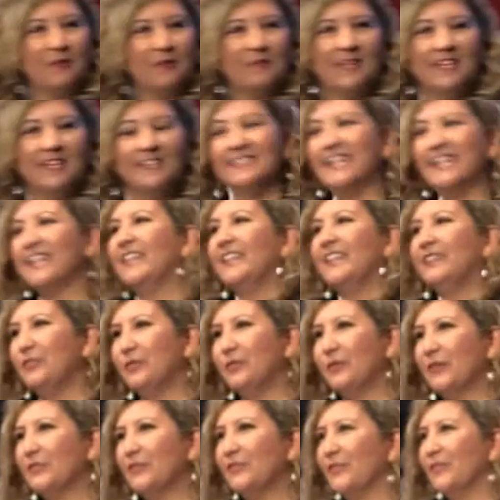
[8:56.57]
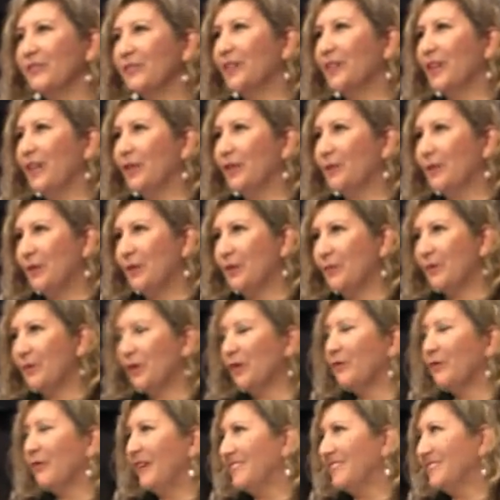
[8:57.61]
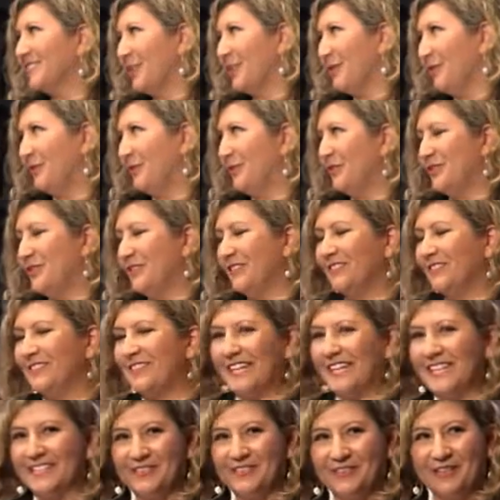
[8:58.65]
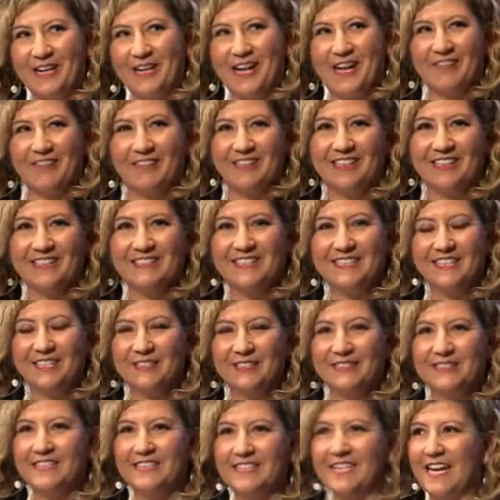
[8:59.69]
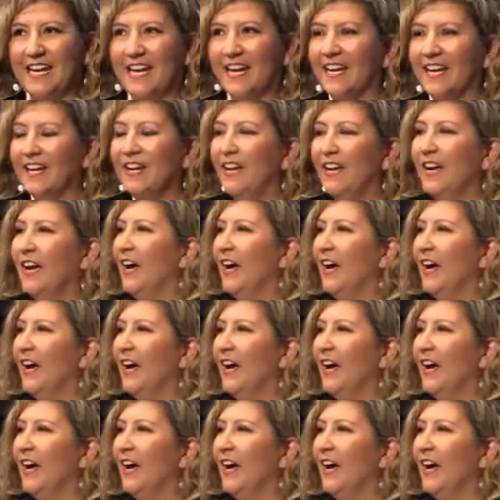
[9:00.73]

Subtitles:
I'm the Executive Director of the Colorado Immigrant Rights Coalition. Thanks for having us here today.